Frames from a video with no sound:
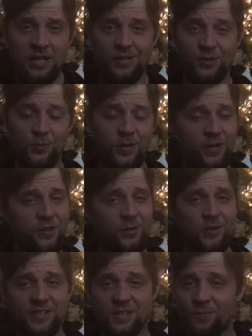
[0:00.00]
because we are
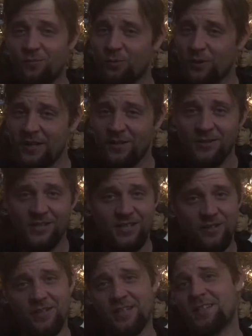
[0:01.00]
doing some real
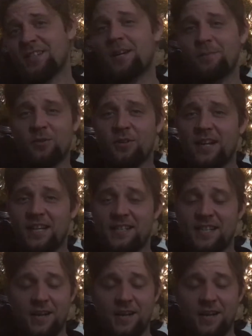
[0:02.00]
serious upgrades,